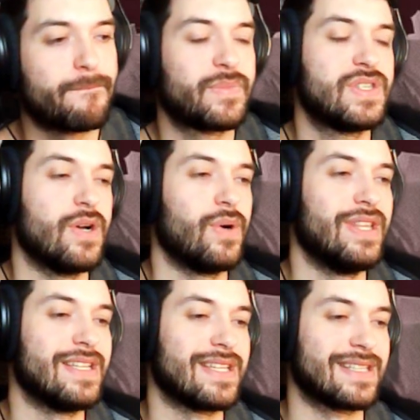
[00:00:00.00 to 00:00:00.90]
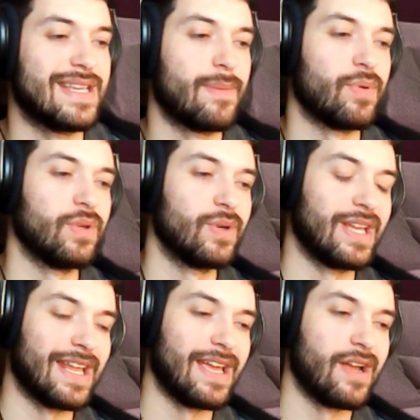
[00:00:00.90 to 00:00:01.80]
So in this example, you can
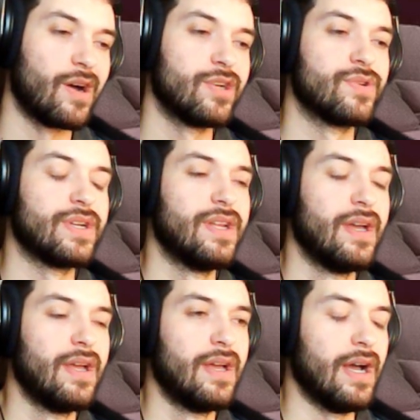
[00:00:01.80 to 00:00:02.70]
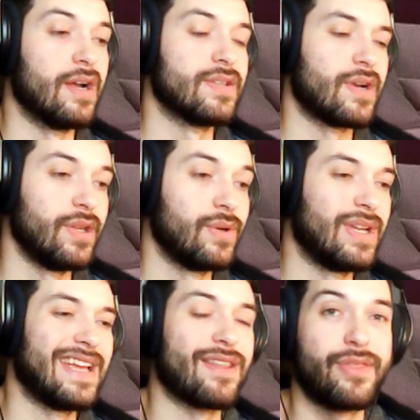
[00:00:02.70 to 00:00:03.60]
get you
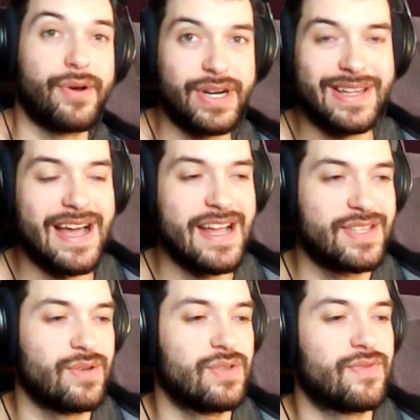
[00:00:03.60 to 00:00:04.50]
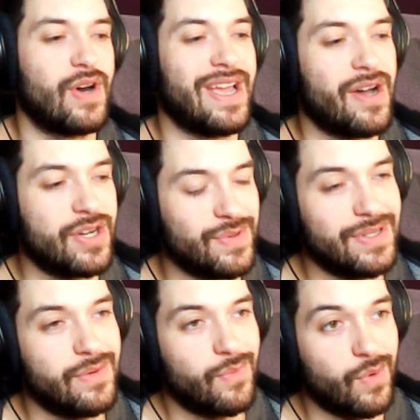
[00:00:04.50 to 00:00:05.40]
can get 30 Lion Stones for
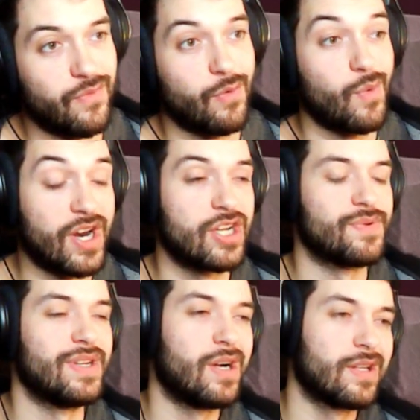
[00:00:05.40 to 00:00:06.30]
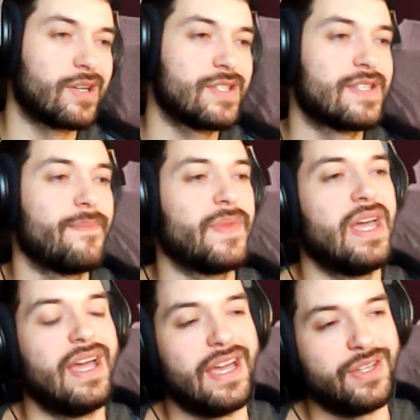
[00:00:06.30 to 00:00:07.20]
$100,
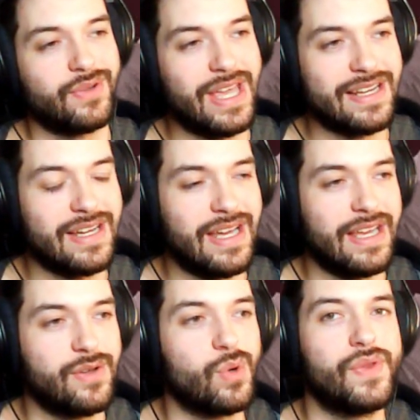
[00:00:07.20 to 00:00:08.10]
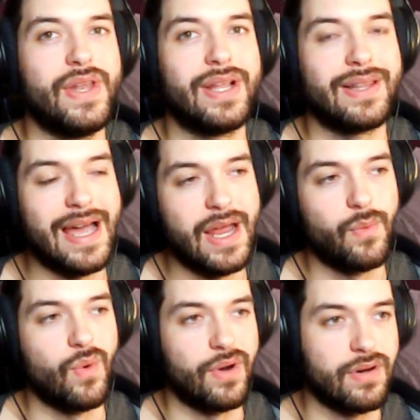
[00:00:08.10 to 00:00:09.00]
and you'll get a Golden
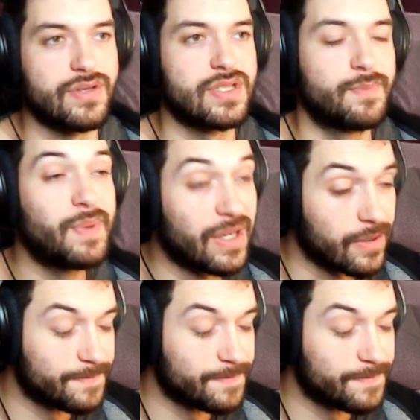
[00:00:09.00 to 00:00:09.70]
Lion Warrior Spear.